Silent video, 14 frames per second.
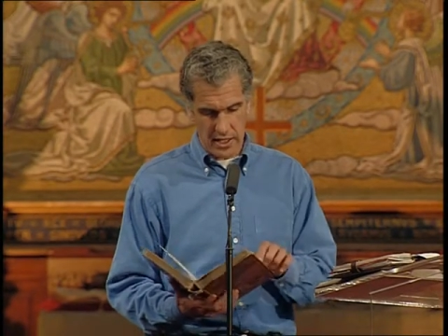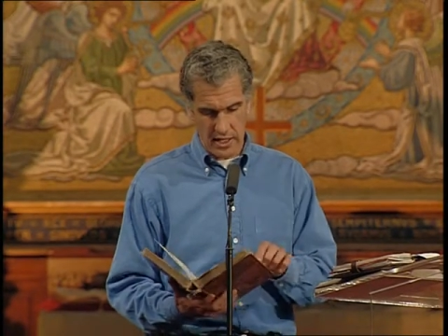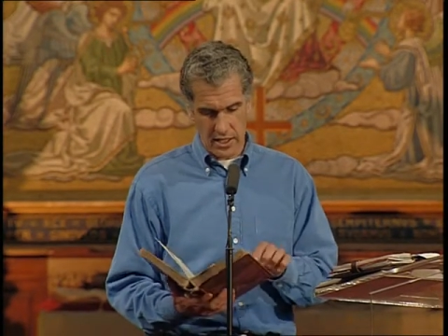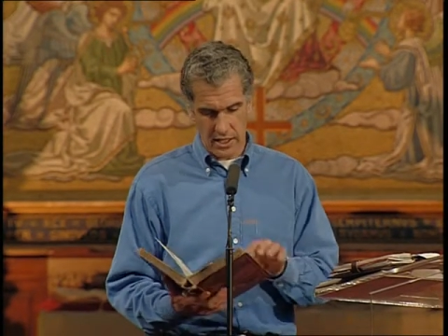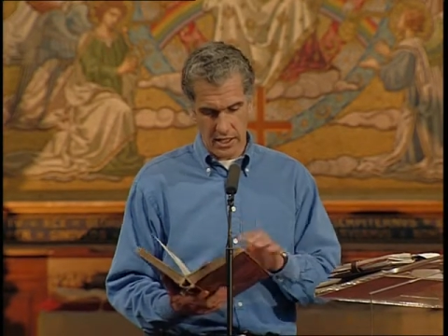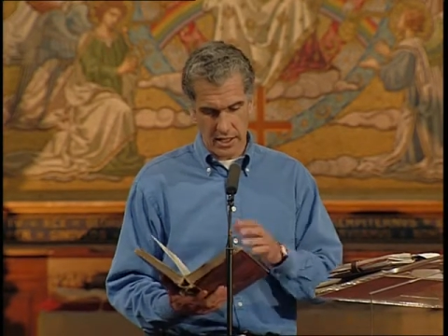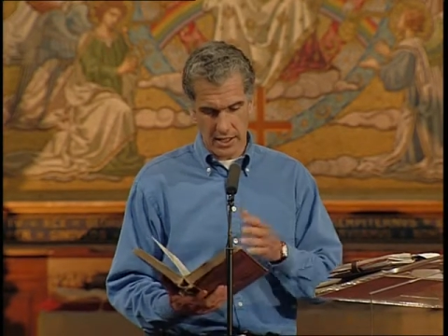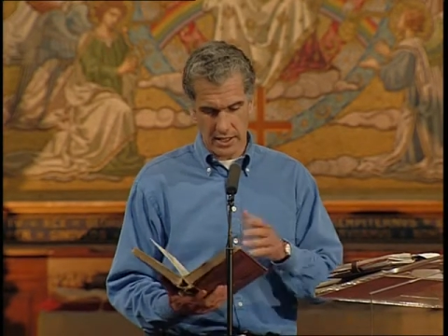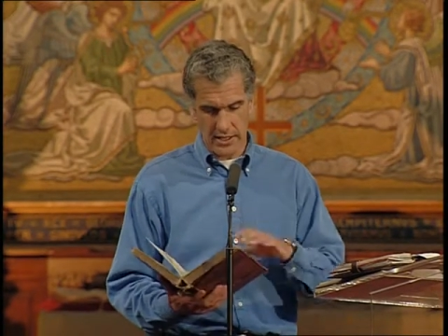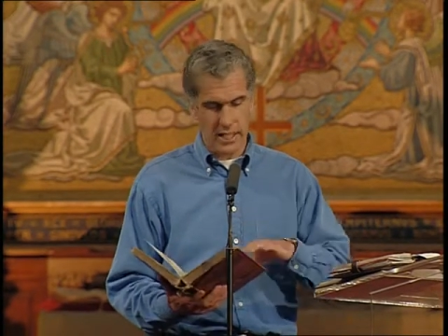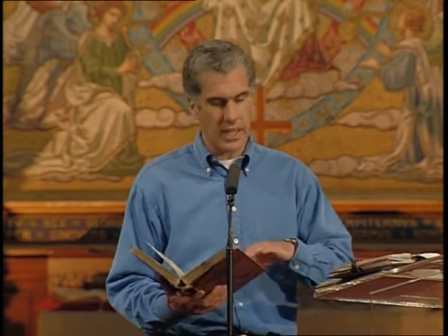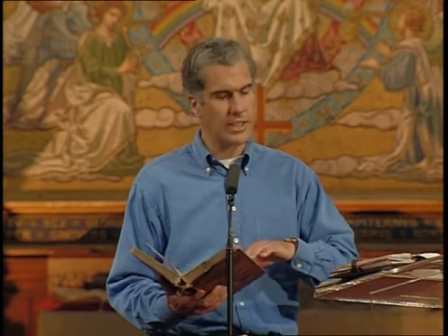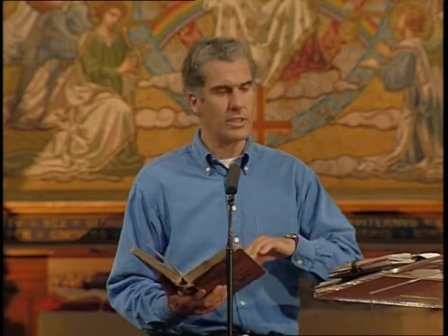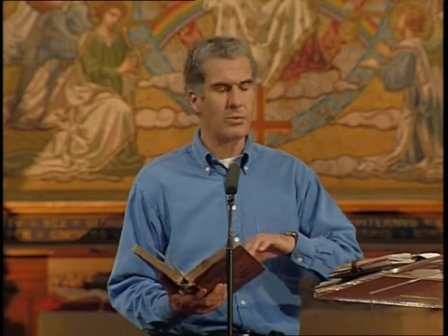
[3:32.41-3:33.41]
in a
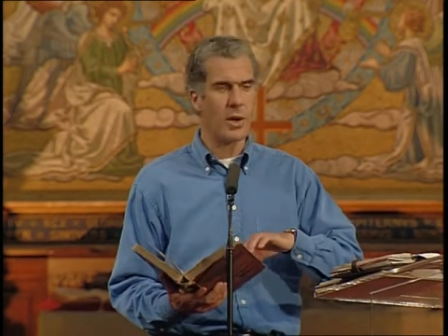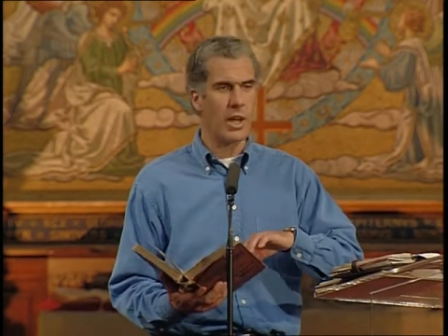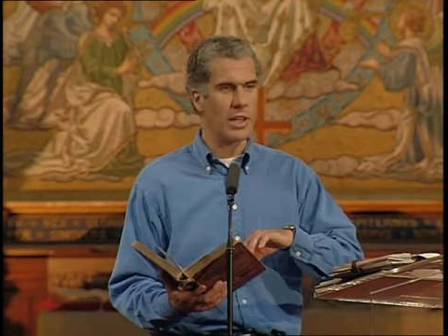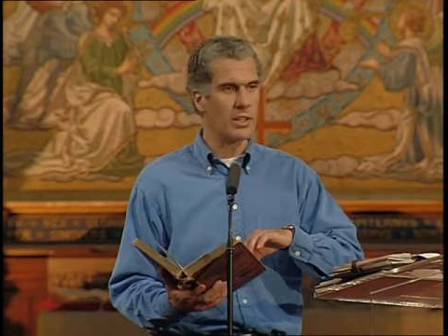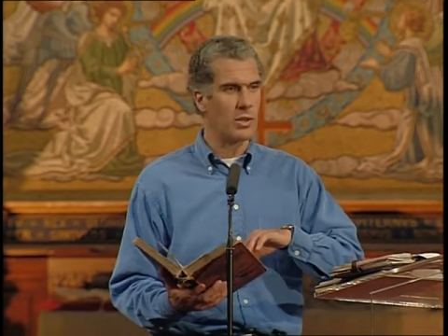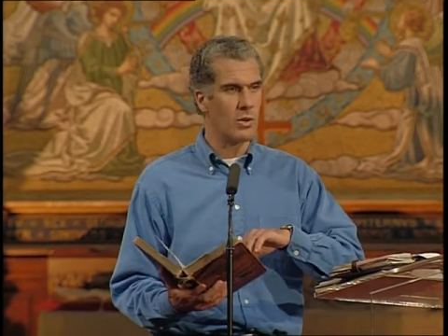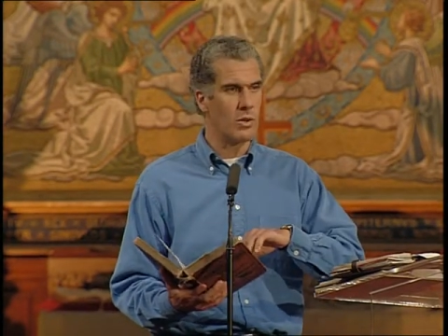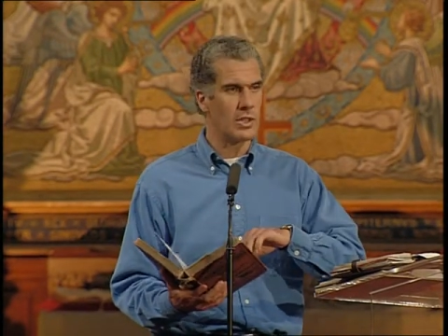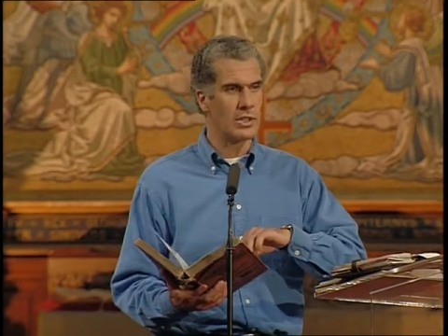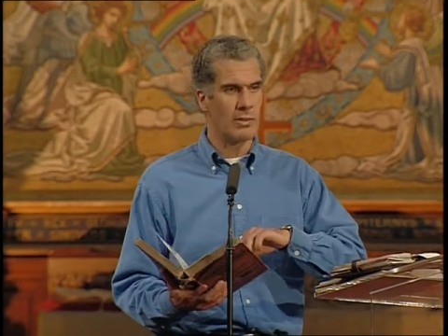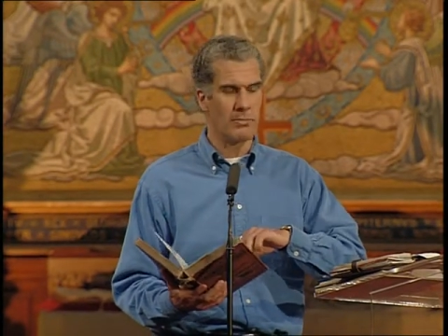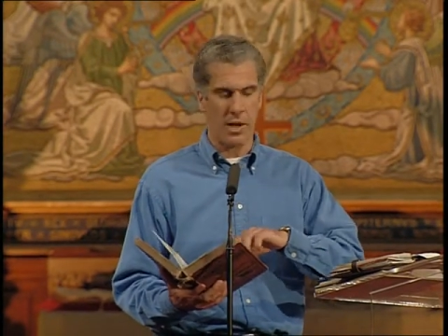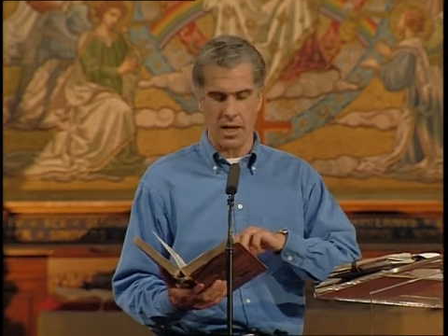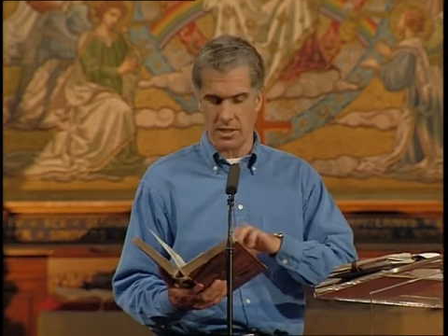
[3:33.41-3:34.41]
section where he talks
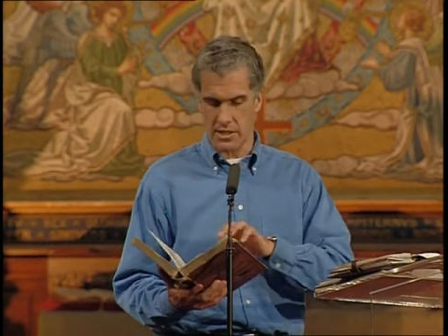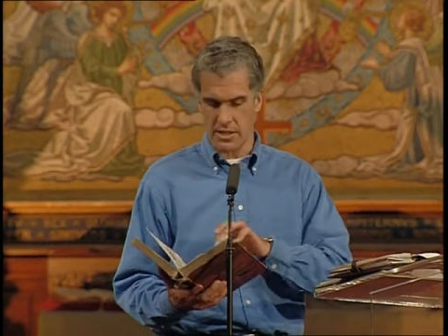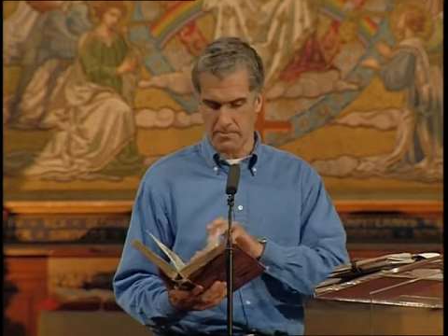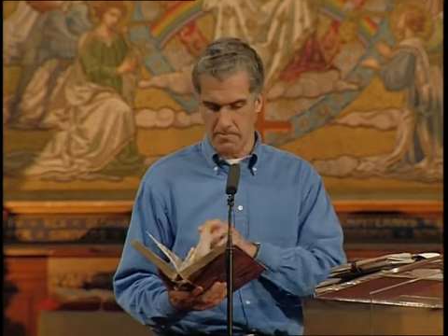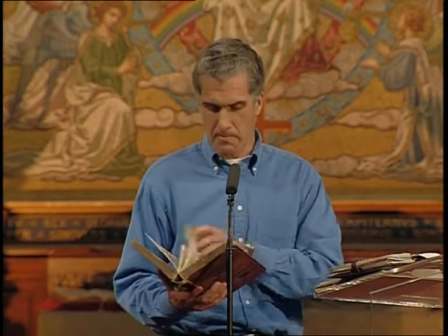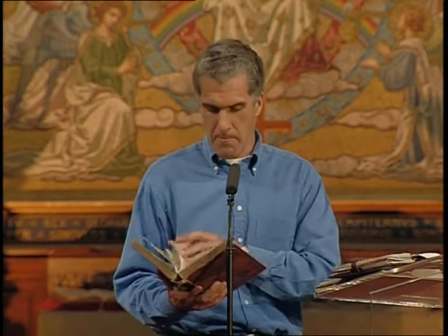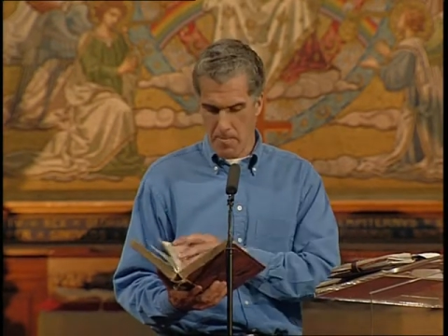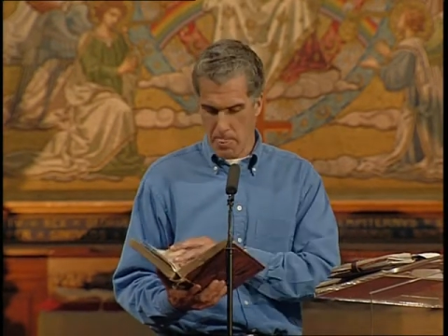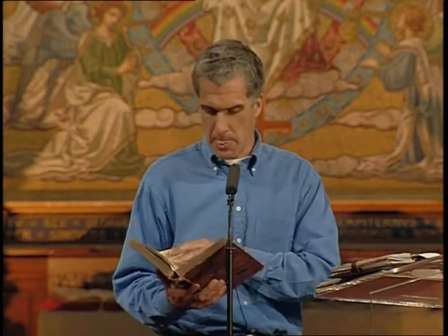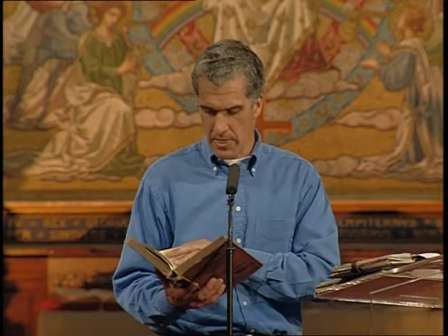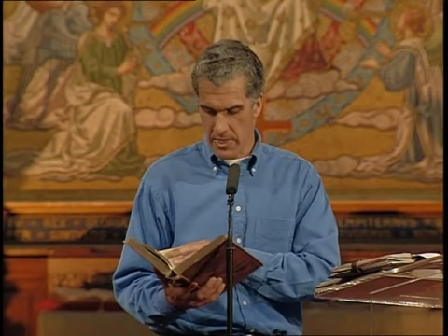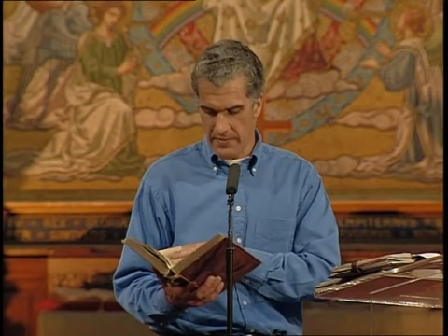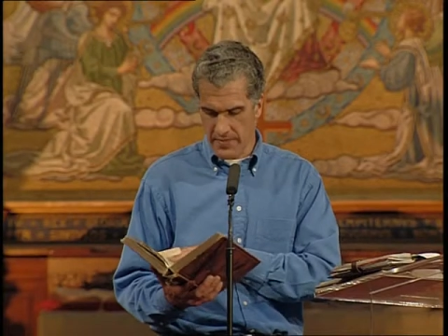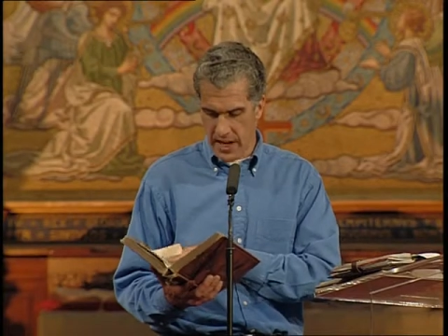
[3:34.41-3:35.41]
about
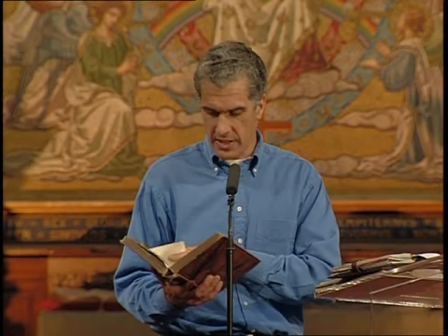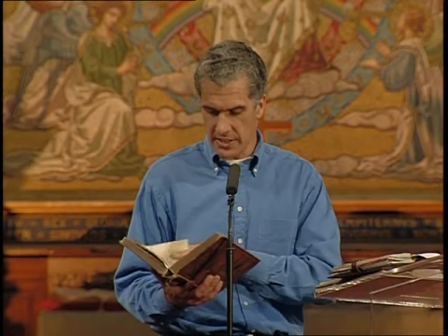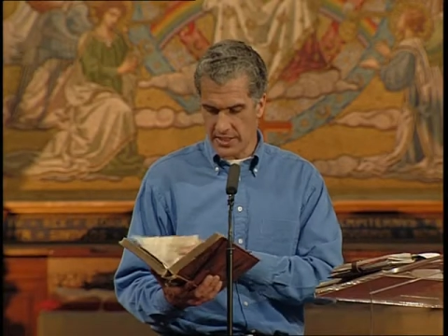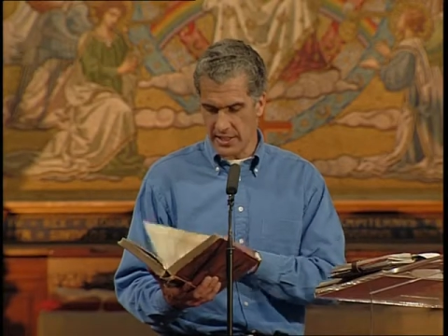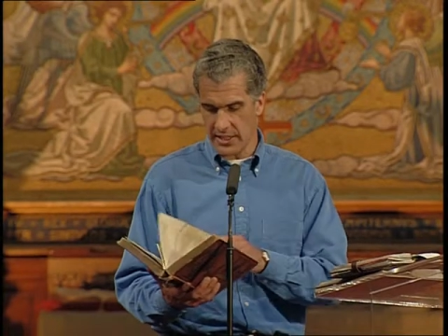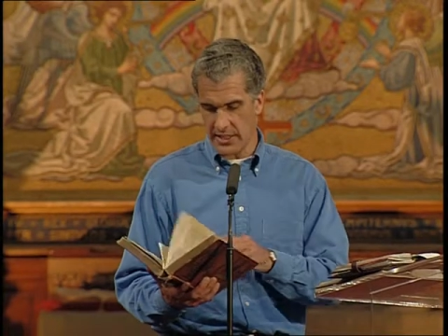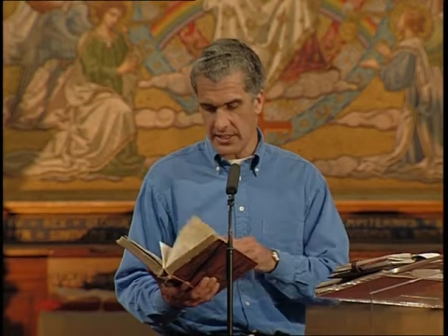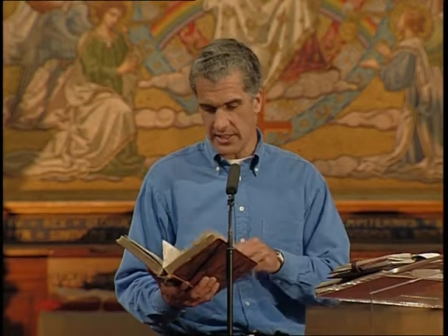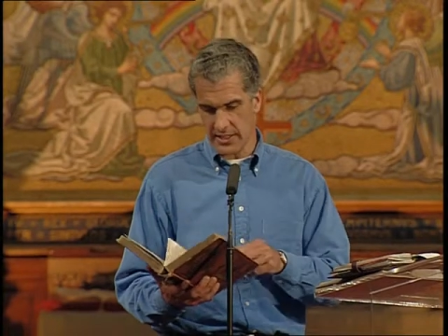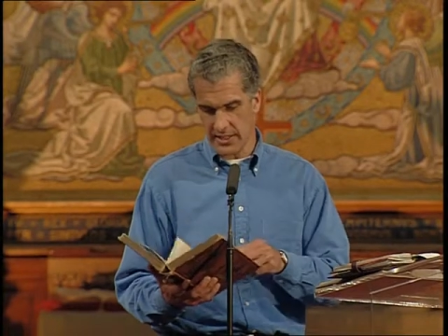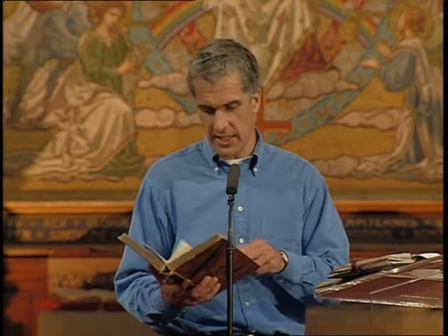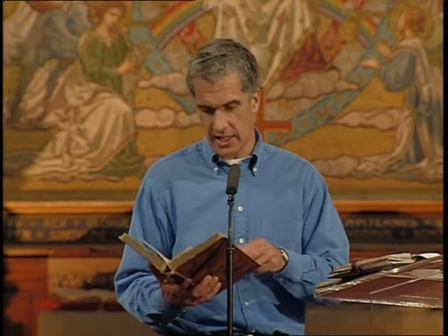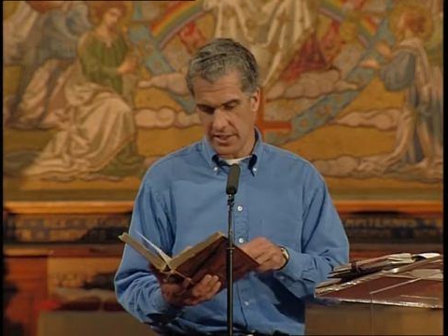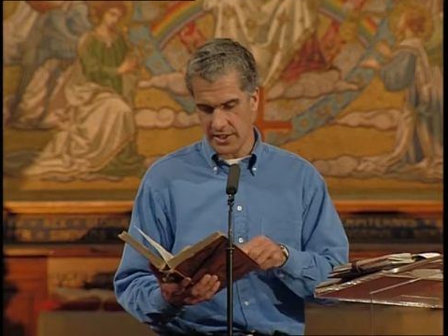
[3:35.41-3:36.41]
the Pharisees, the
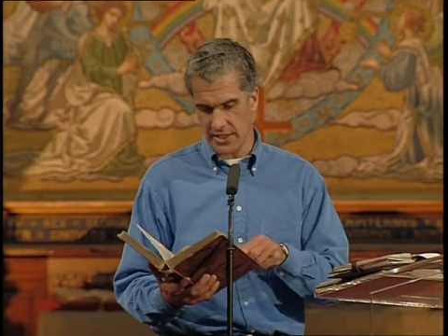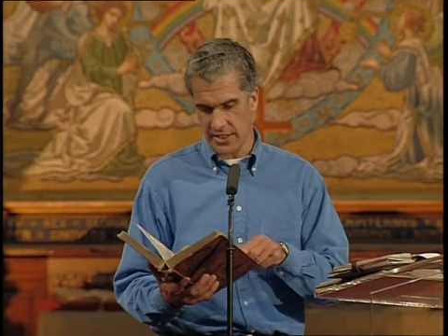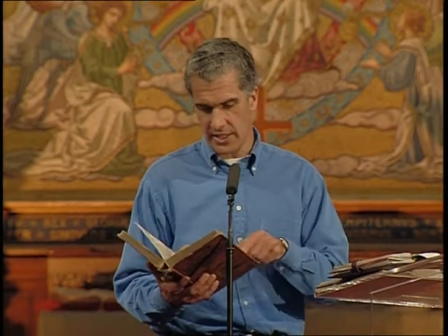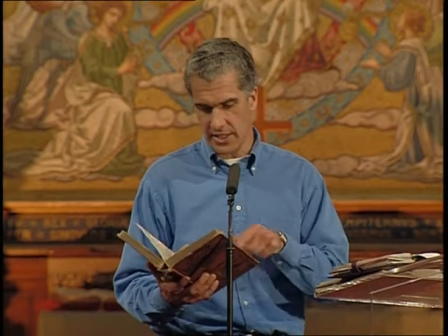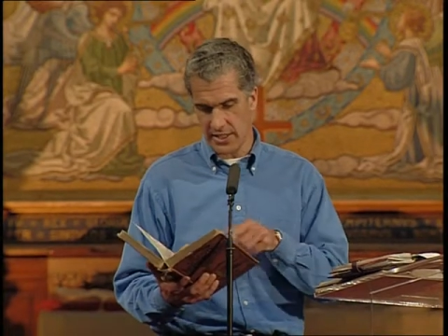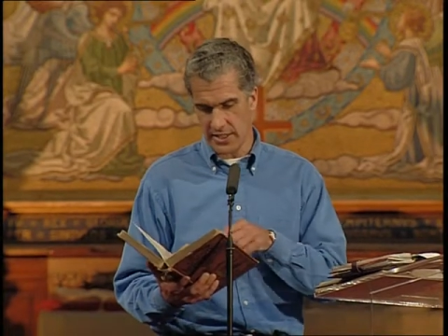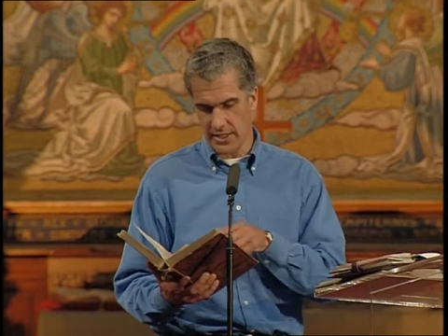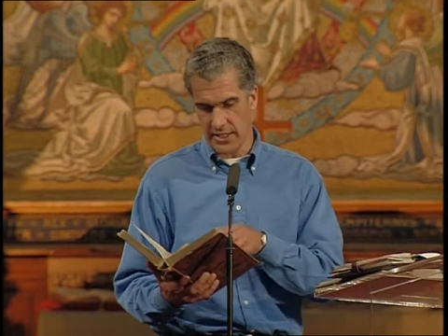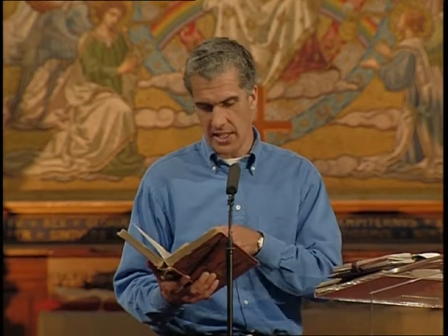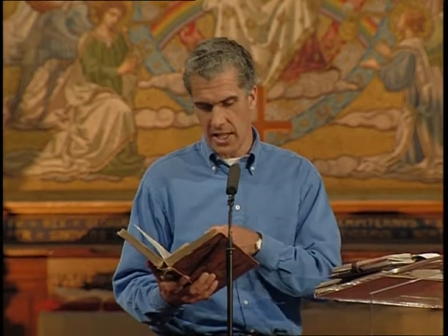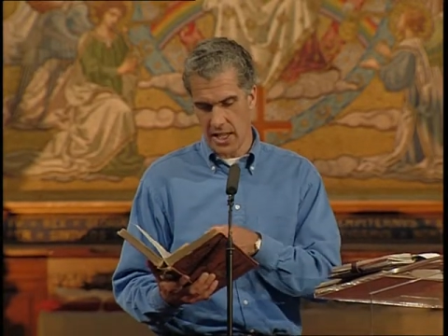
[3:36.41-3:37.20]
Sadducees,